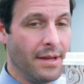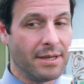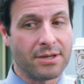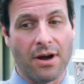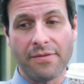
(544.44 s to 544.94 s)

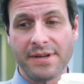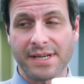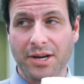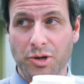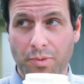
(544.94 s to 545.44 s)
This coffee is
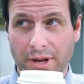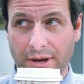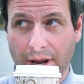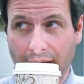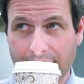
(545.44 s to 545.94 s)
actually pretty
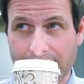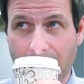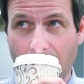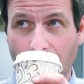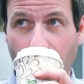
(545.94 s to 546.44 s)
good, I gotta say.